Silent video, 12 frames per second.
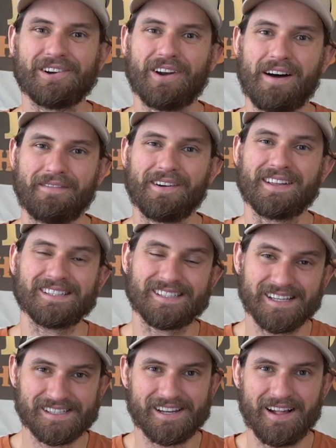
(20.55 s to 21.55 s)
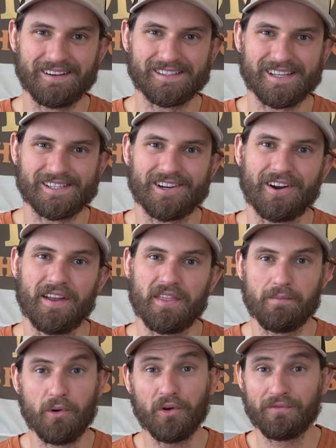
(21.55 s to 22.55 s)
are offered in 6 colors to start, and
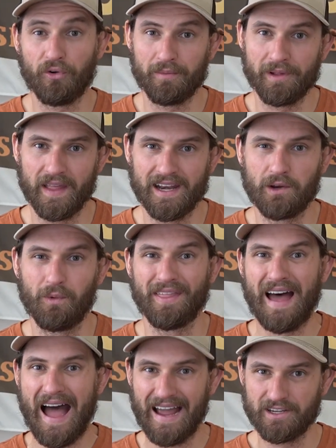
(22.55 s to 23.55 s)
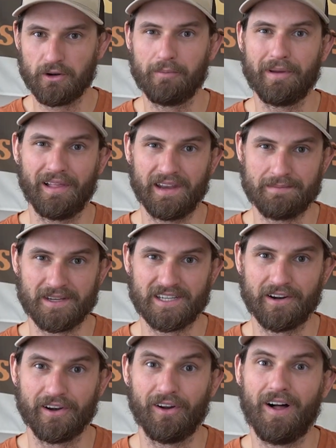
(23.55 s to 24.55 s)
they're both formulated with high durability
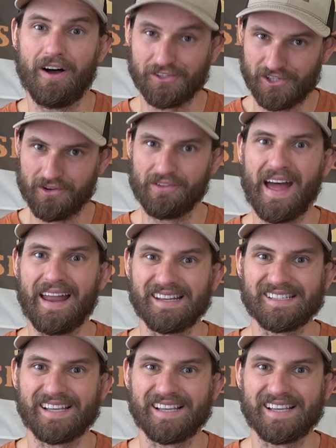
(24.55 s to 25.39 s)
material. I'll show you that in a